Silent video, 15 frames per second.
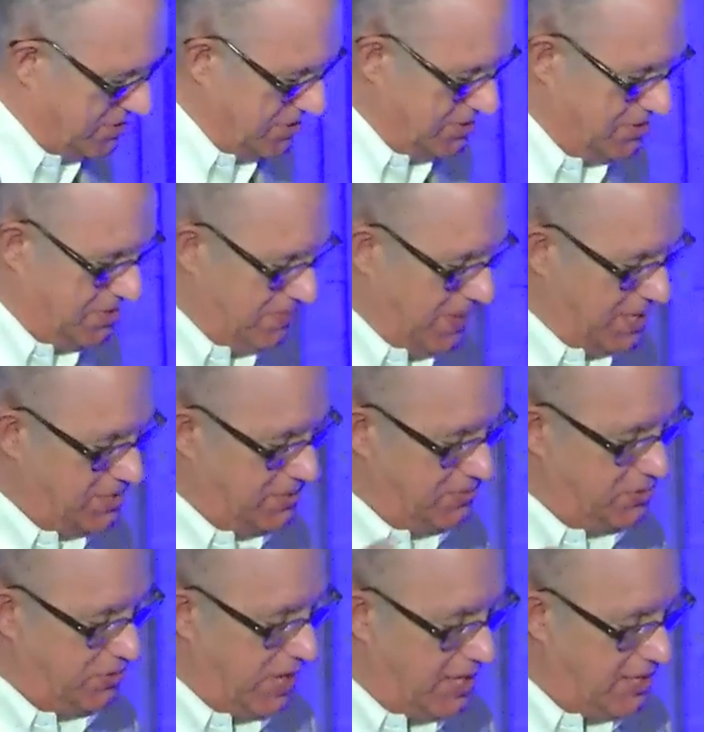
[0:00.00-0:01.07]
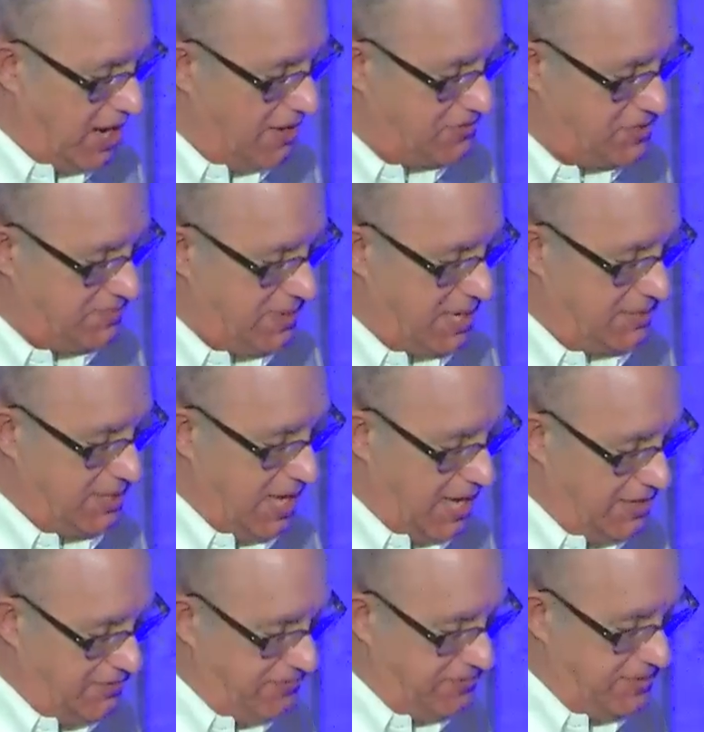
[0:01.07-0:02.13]
to, to, make some trade-offs about
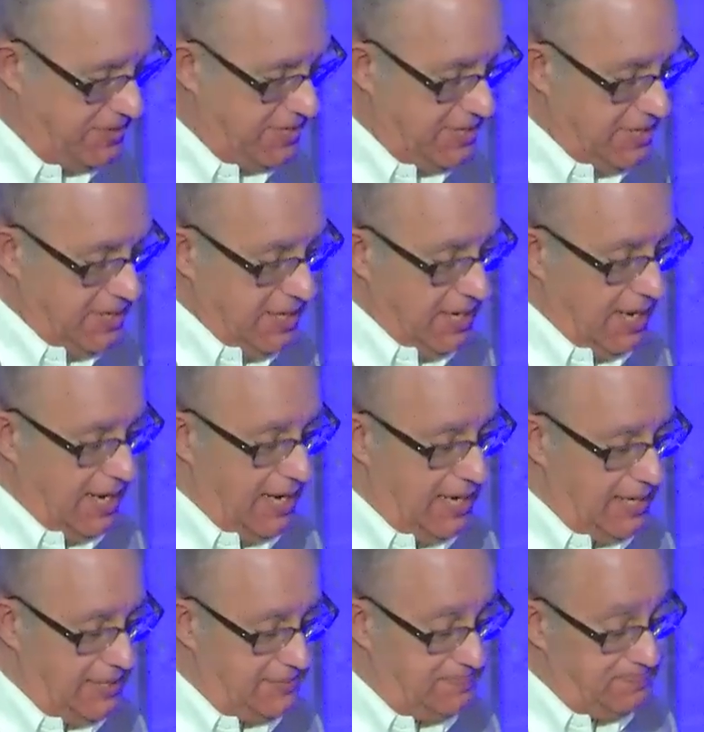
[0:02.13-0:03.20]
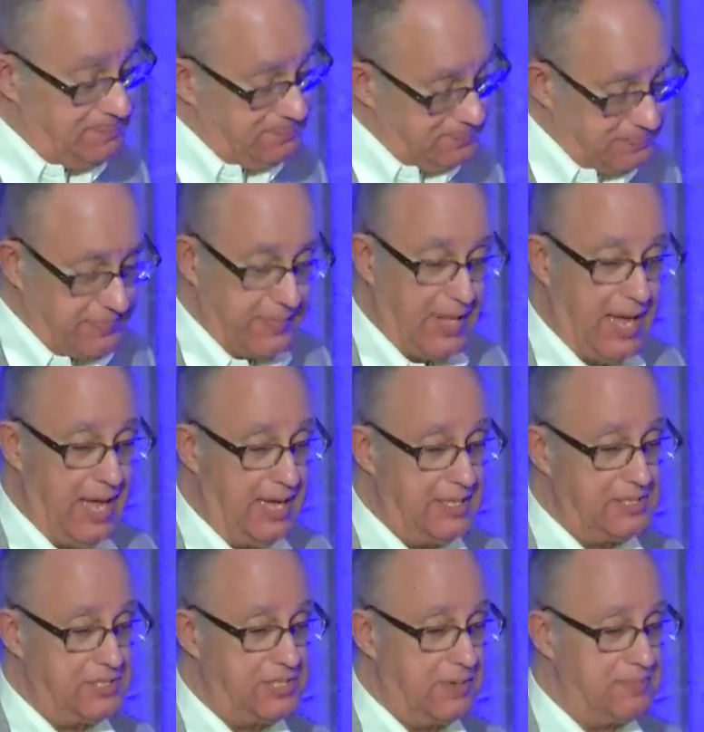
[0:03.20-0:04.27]
life. Um,
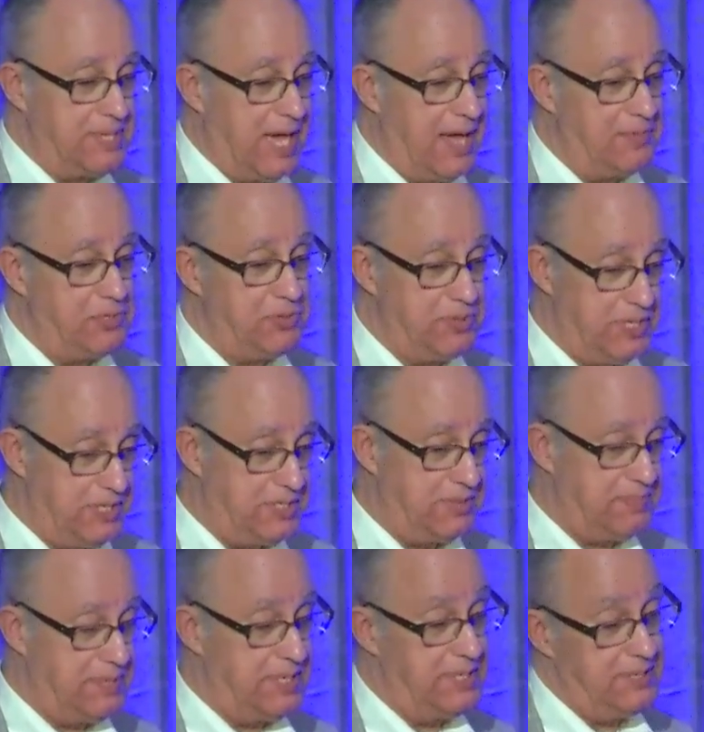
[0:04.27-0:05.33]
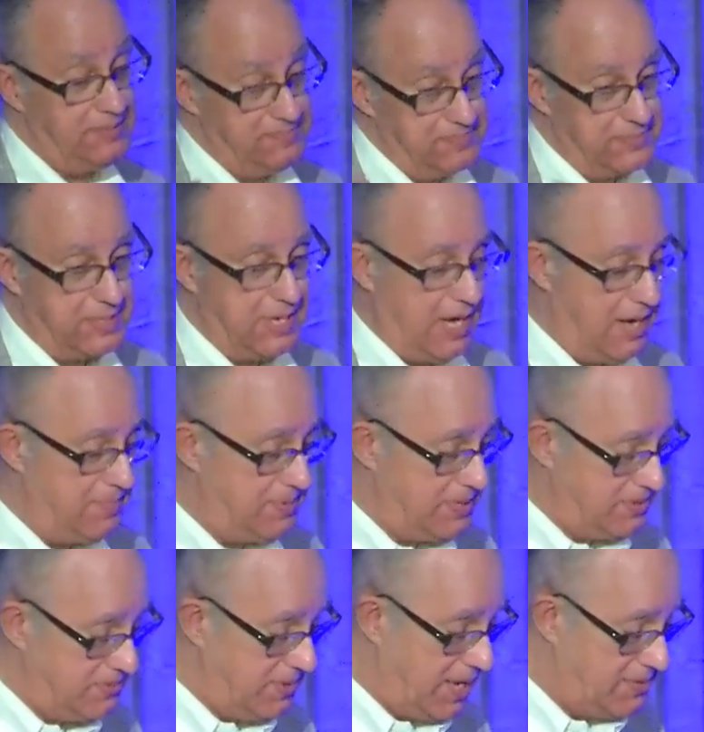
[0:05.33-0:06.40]
and sometimes you need to be
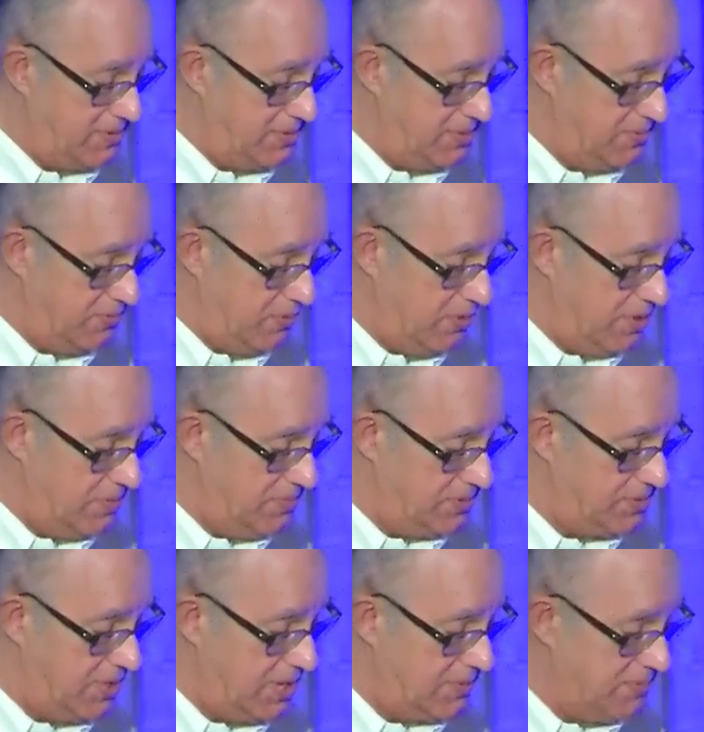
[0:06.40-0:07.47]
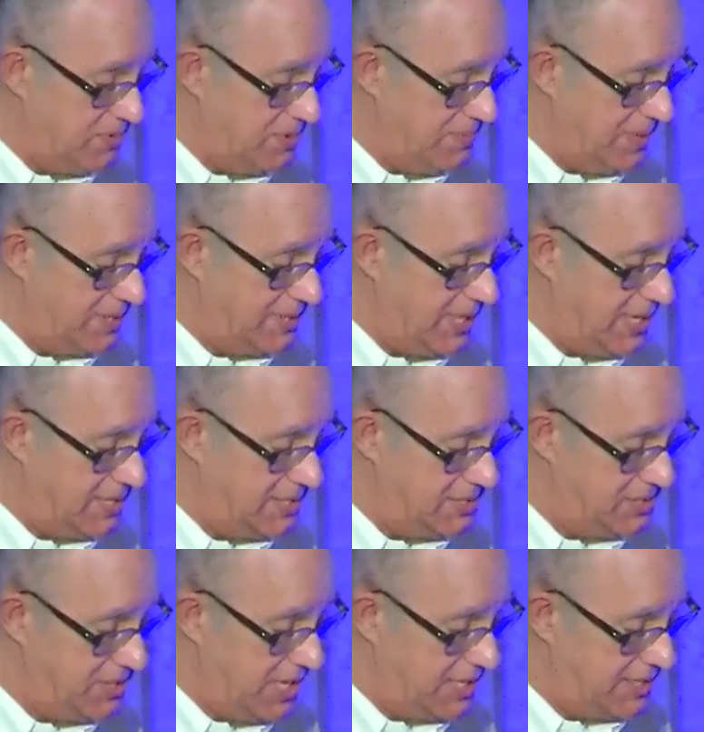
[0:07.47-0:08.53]
competent rather than warm. We'll talk more about that in a
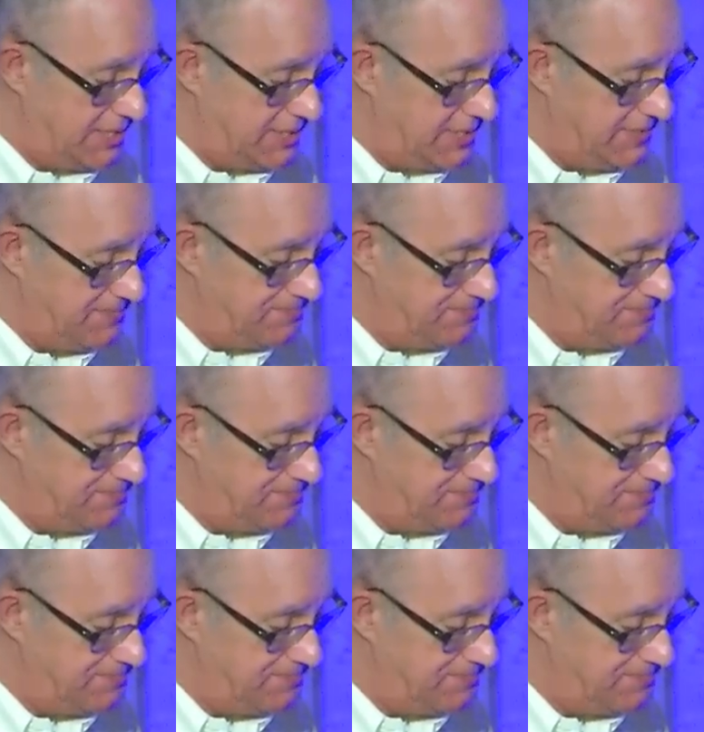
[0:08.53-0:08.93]
second.